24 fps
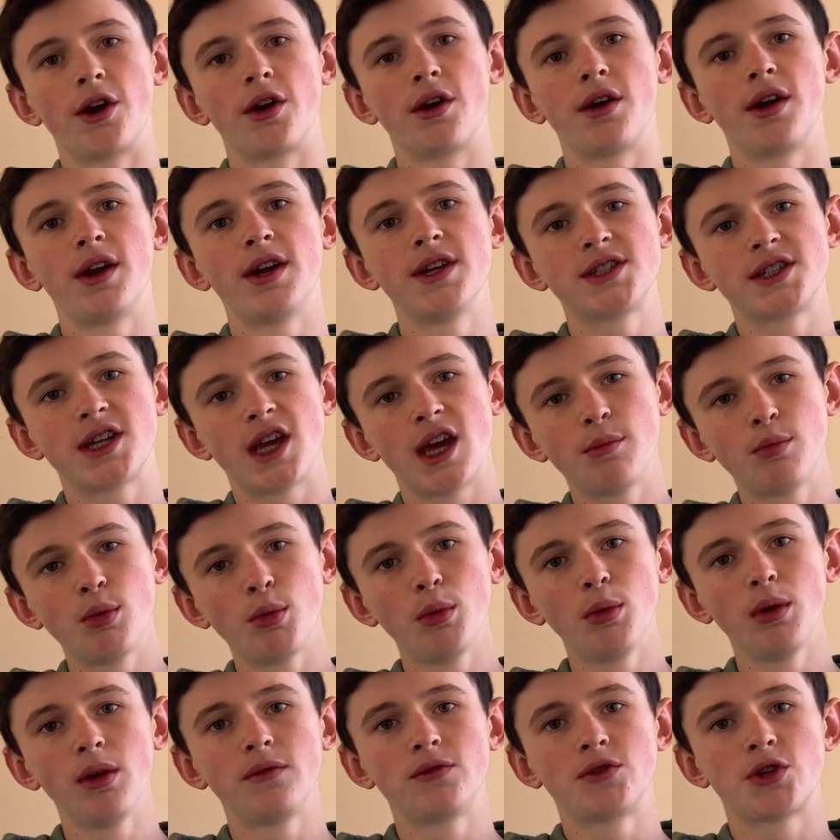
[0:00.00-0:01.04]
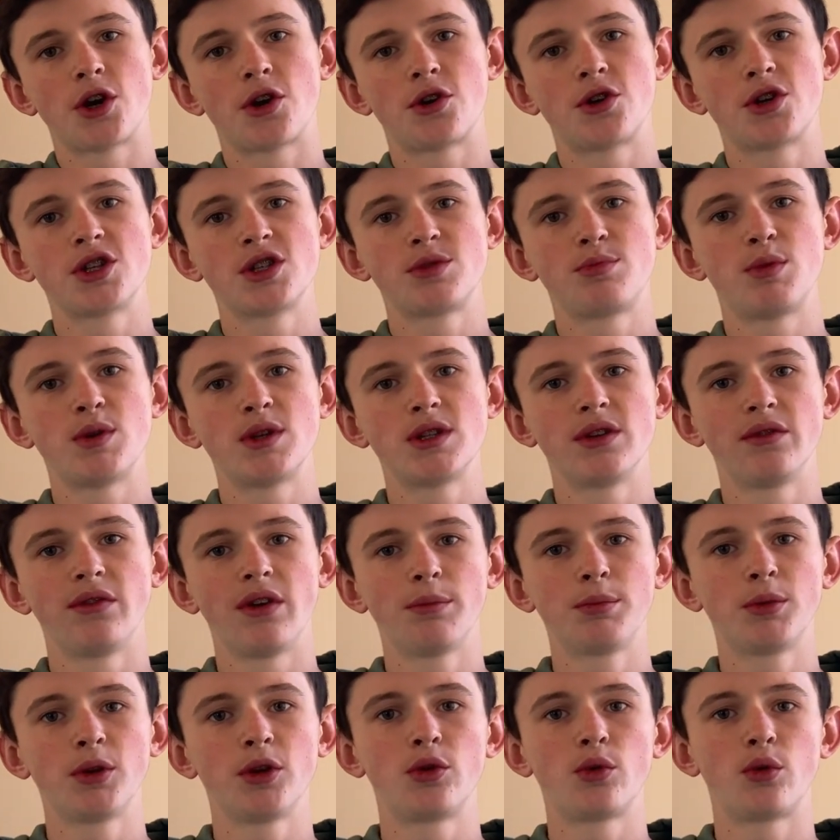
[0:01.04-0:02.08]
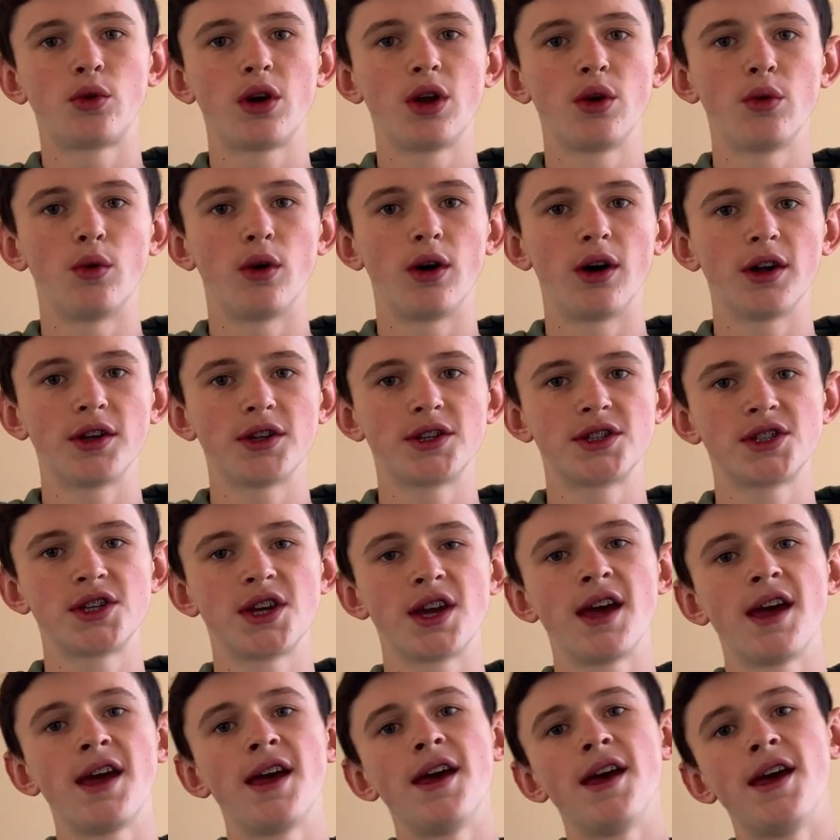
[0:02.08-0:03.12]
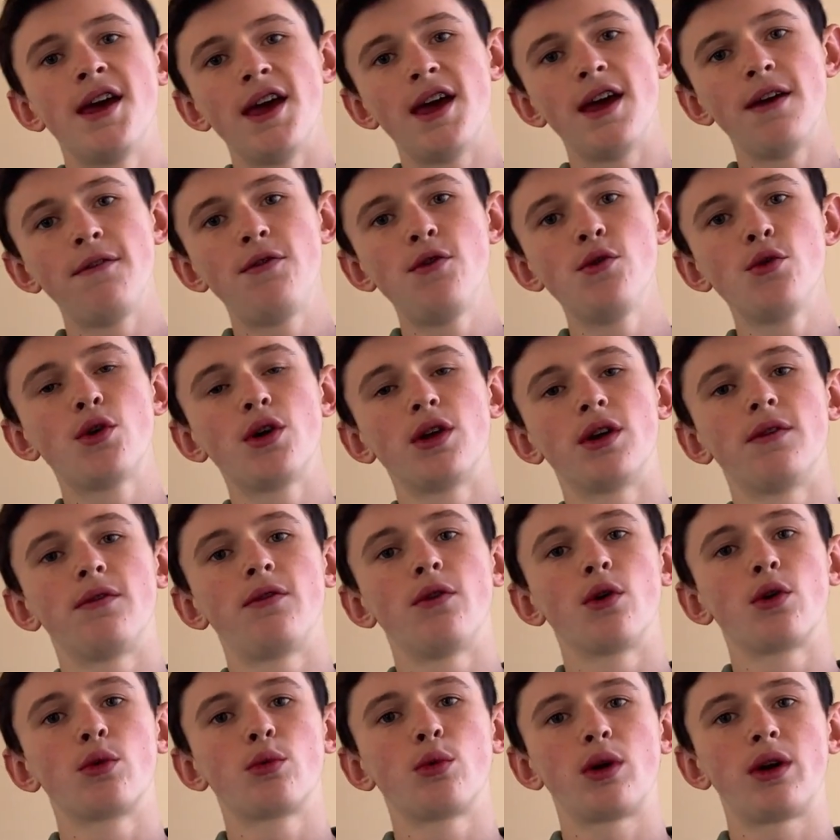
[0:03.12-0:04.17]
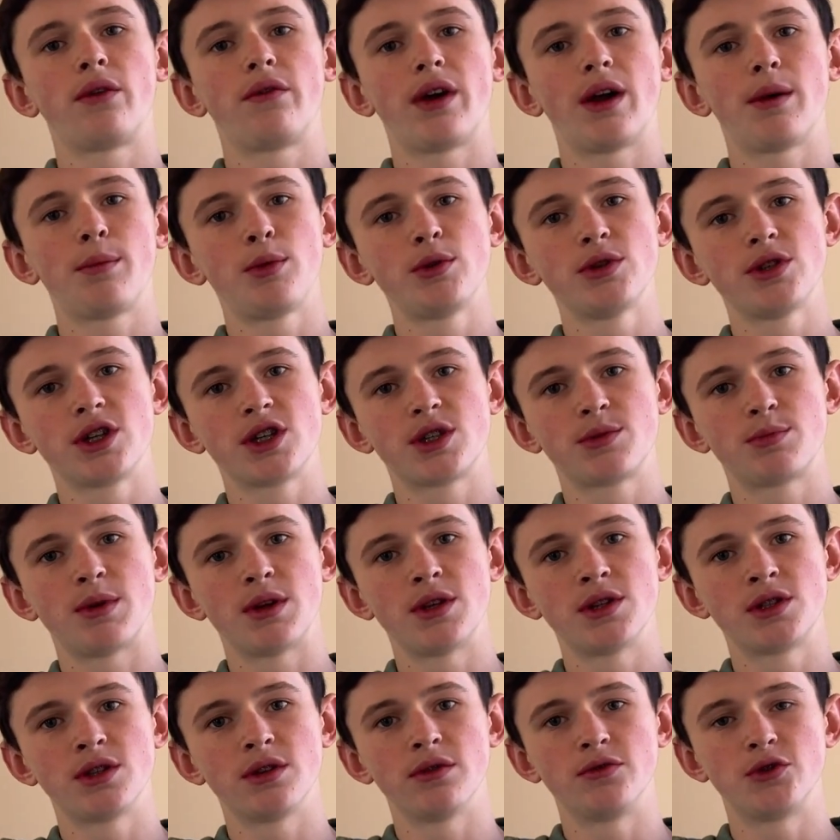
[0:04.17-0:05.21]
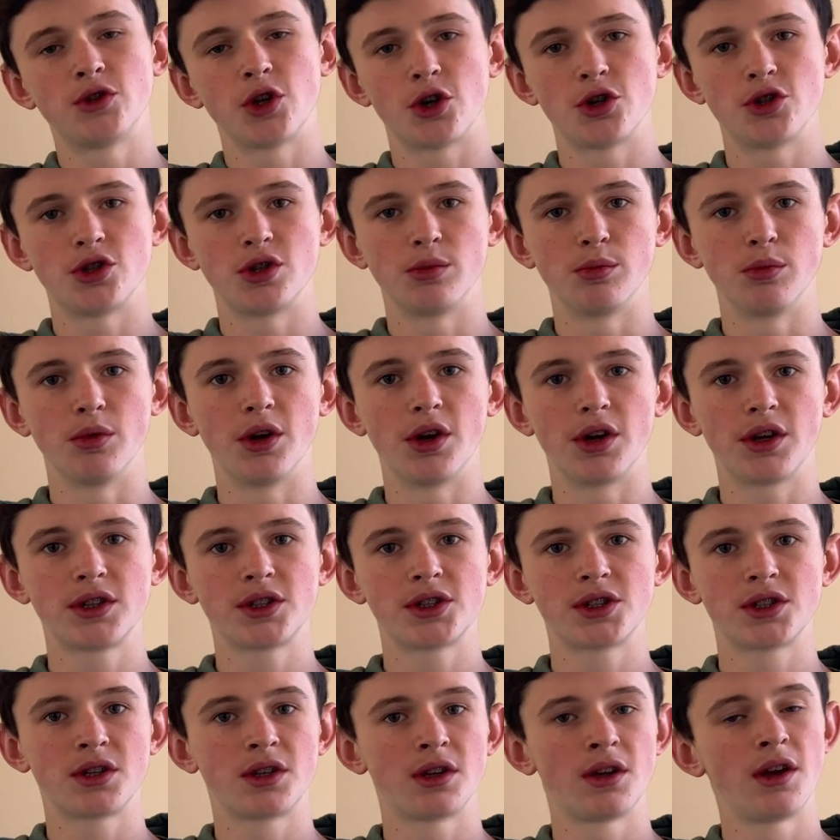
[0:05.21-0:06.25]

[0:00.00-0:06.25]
it is capable of charging speeds of up to 20 watts, if you can afford one of Apple's expensive charging bricks.